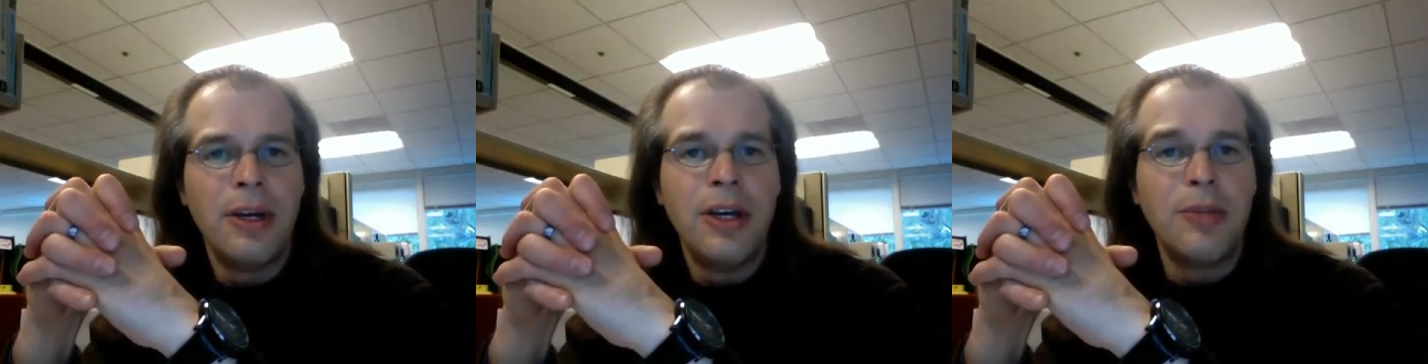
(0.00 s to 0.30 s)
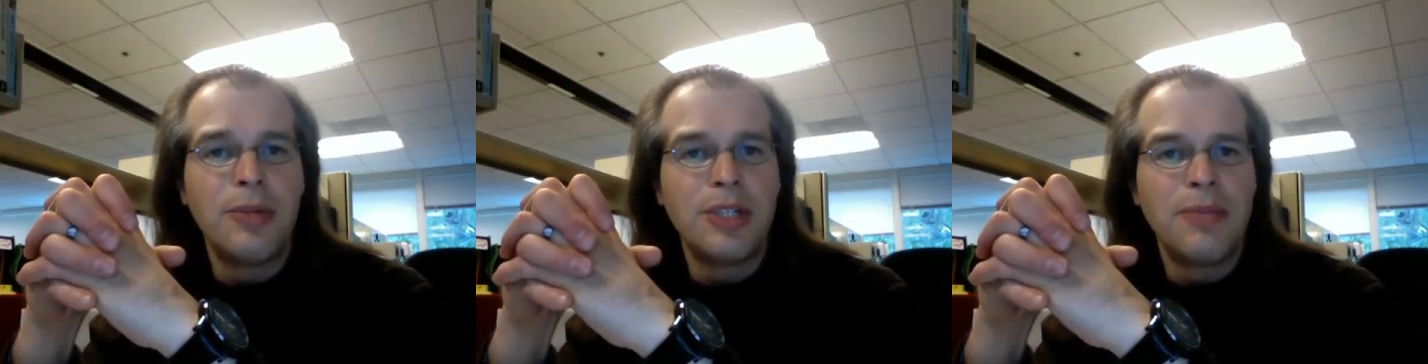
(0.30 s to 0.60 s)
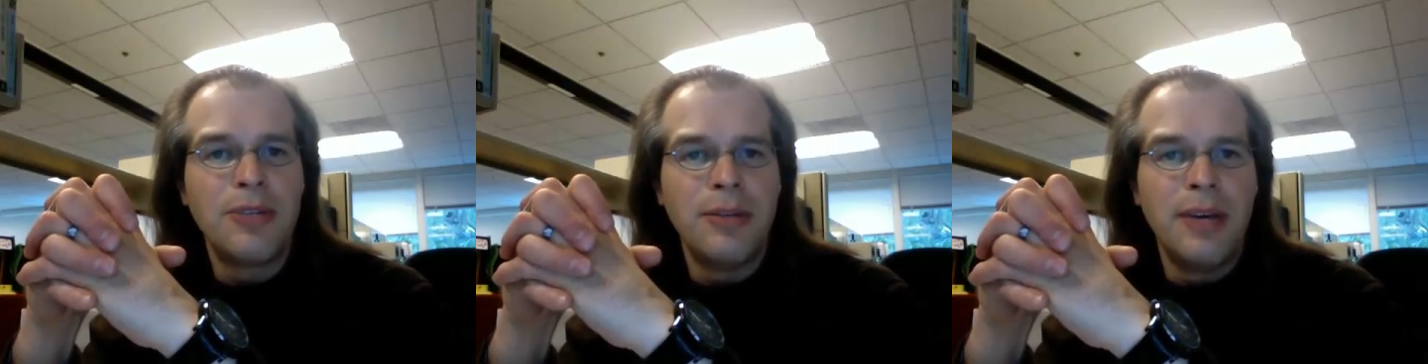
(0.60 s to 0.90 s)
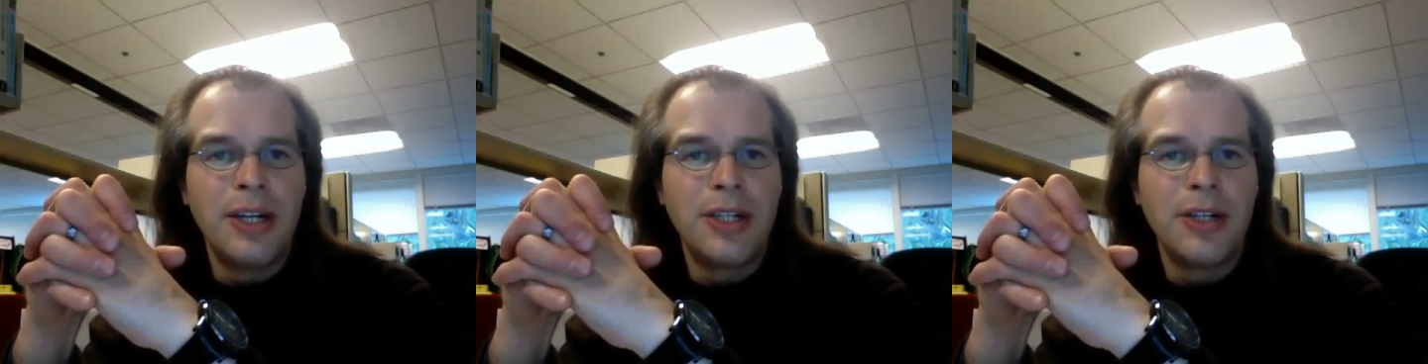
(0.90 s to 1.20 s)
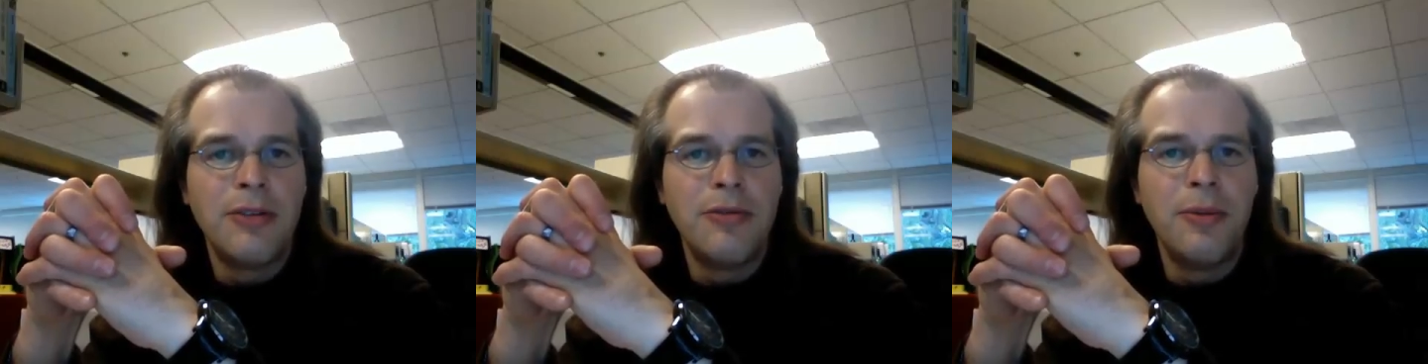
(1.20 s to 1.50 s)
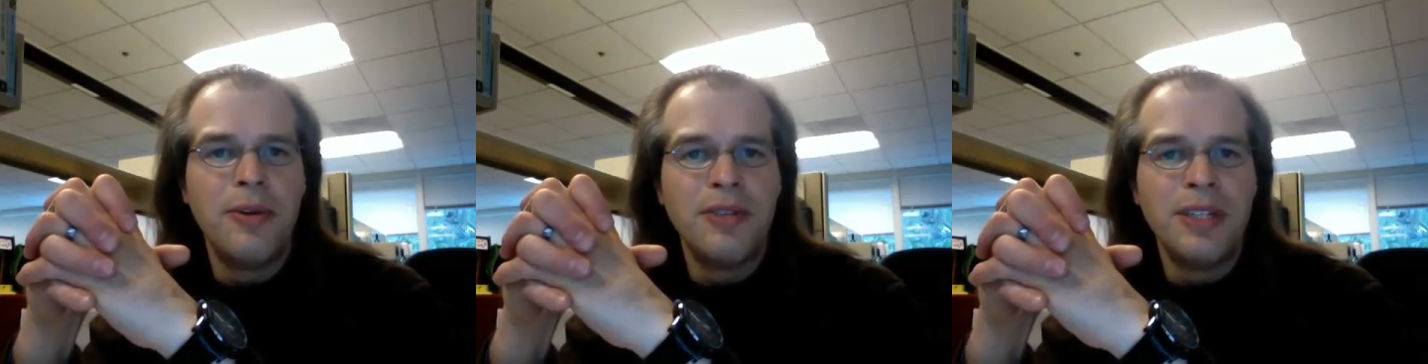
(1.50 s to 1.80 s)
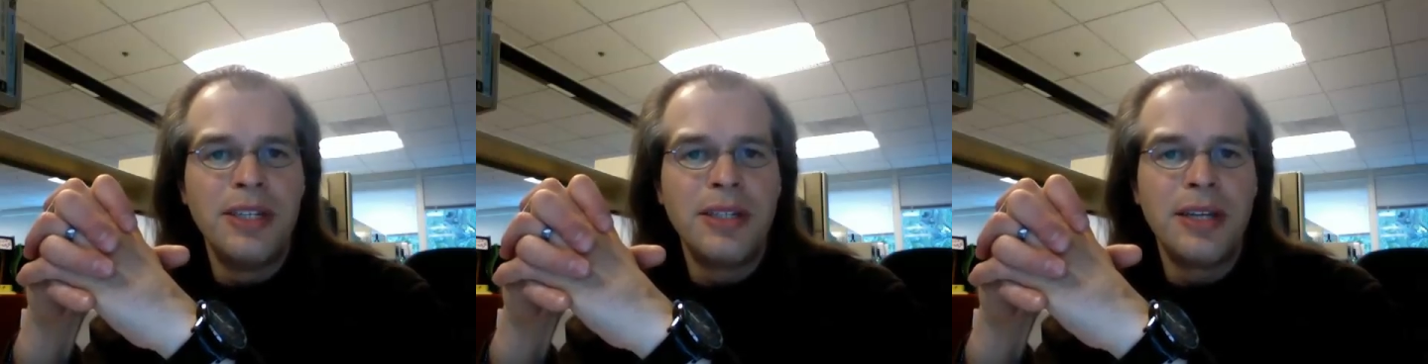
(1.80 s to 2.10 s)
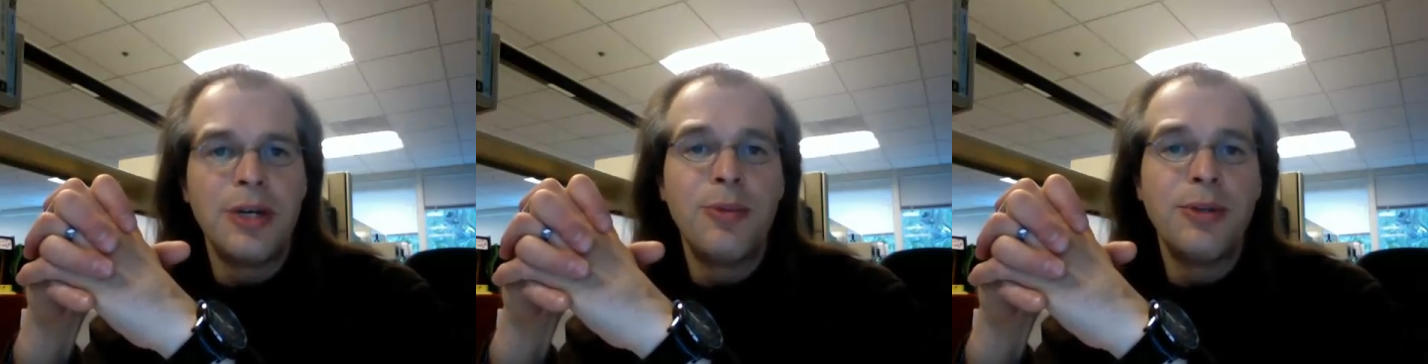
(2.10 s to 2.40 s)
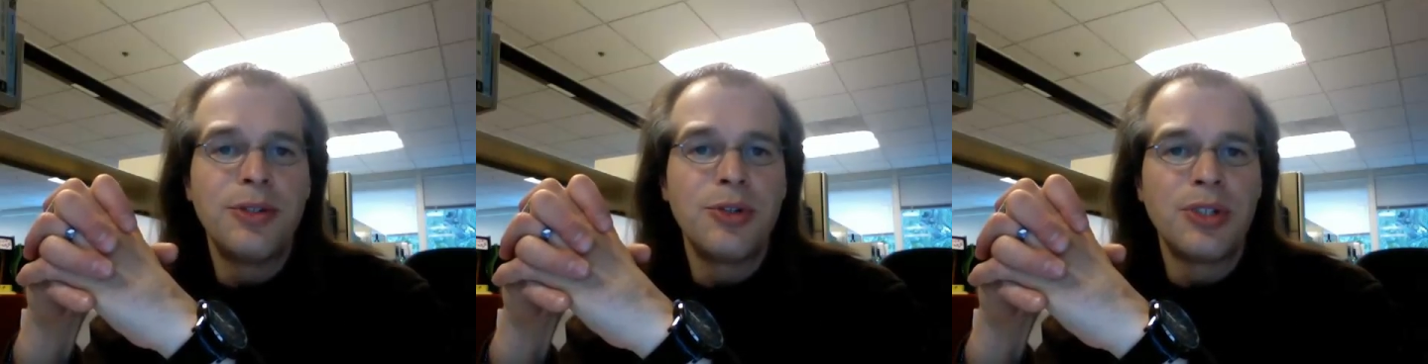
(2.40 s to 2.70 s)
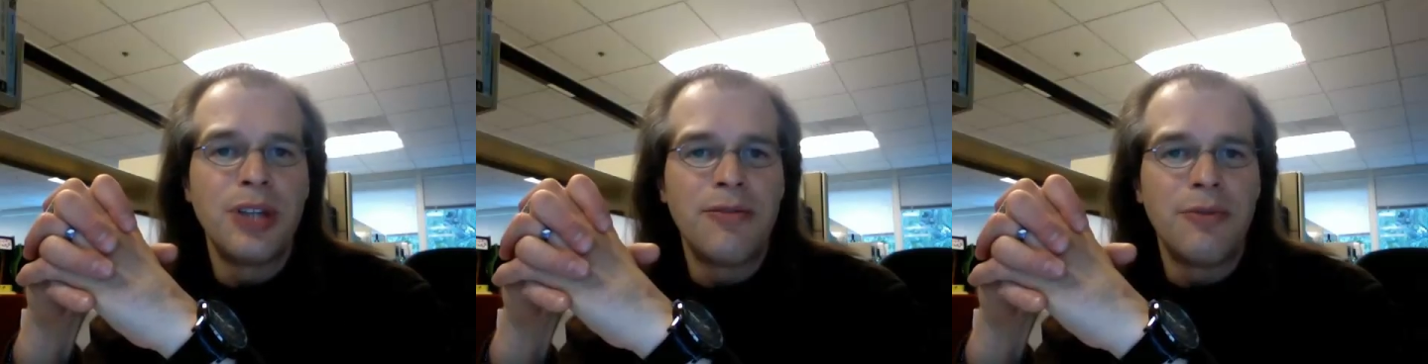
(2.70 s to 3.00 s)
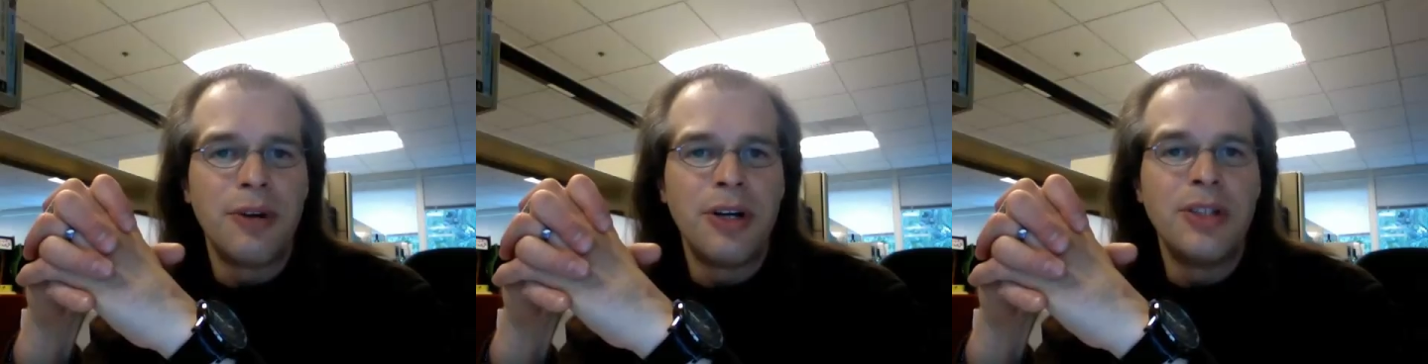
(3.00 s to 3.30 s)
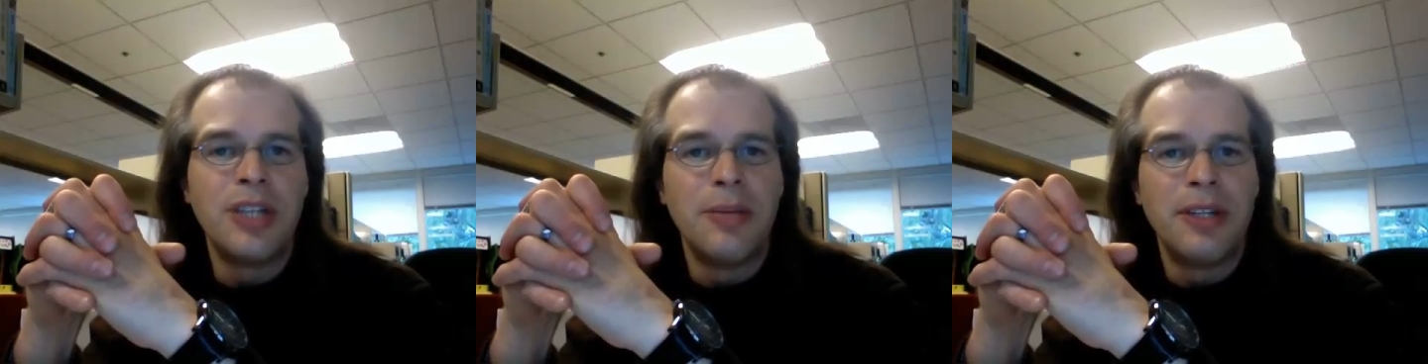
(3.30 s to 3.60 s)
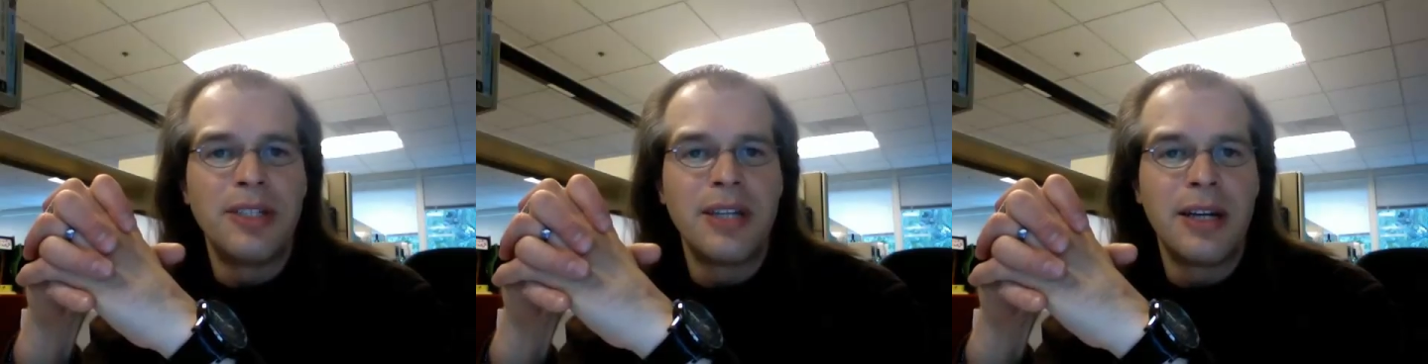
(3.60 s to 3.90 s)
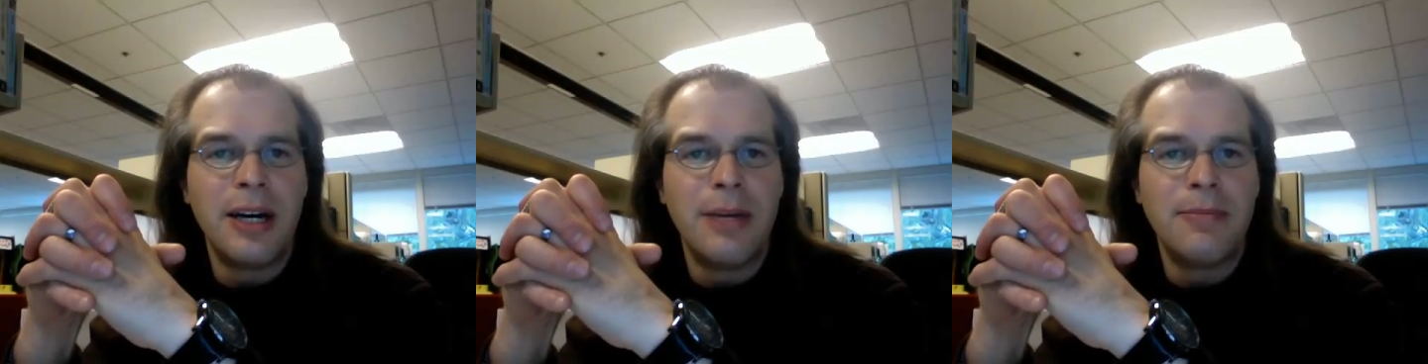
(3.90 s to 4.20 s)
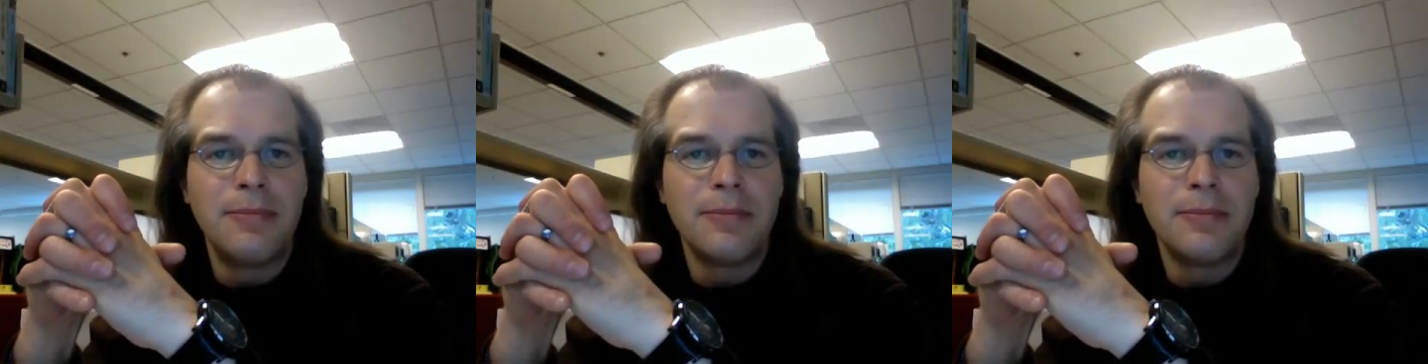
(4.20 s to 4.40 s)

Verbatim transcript: the Perception Manager, will be released as open source software on cellbots dot com.